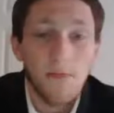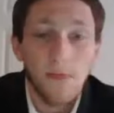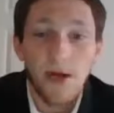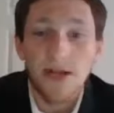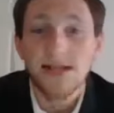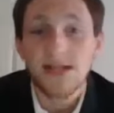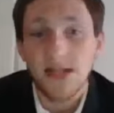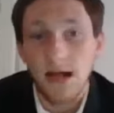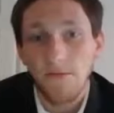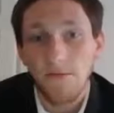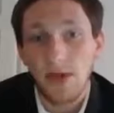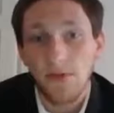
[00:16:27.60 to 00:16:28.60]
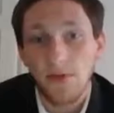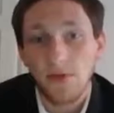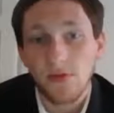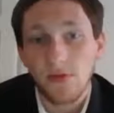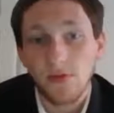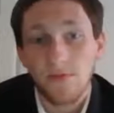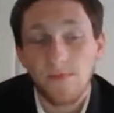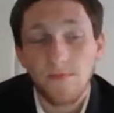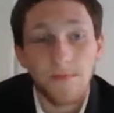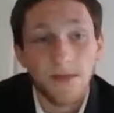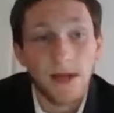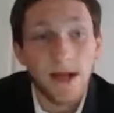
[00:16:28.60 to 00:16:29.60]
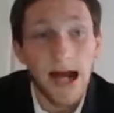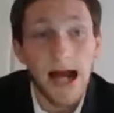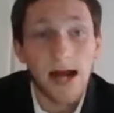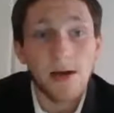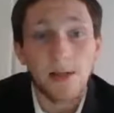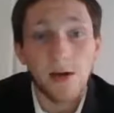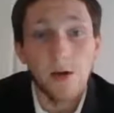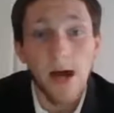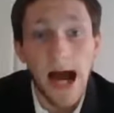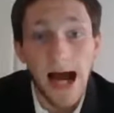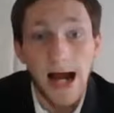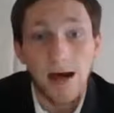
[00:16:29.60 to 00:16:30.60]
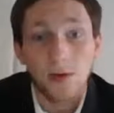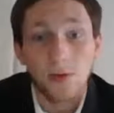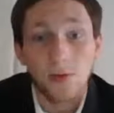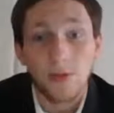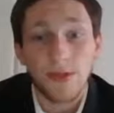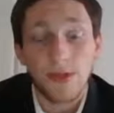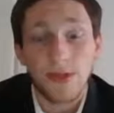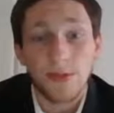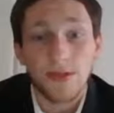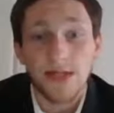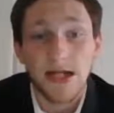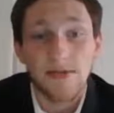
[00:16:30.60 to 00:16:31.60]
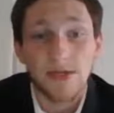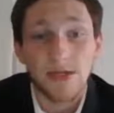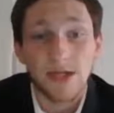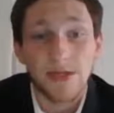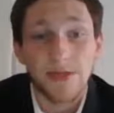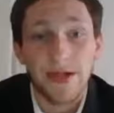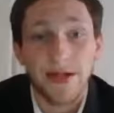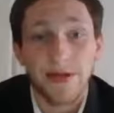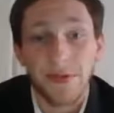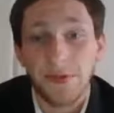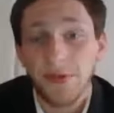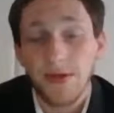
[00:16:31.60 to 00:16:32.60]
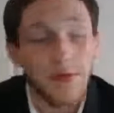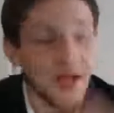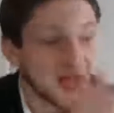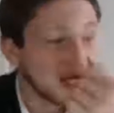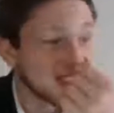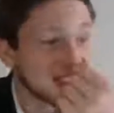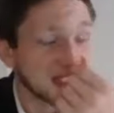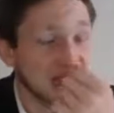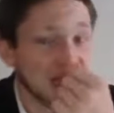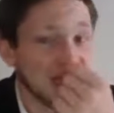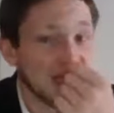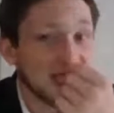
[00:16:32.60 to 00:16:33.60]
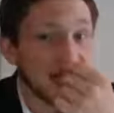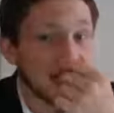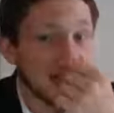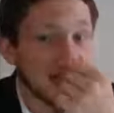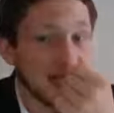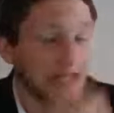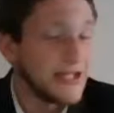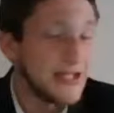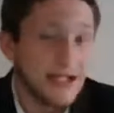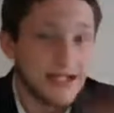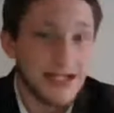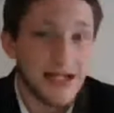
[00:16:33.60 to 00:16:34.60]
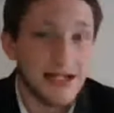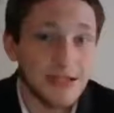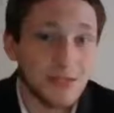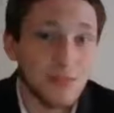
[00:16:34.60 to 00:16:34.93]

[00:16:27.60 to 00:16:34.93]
But some people, I don't know how there was ever a Terminator 3 because in the second...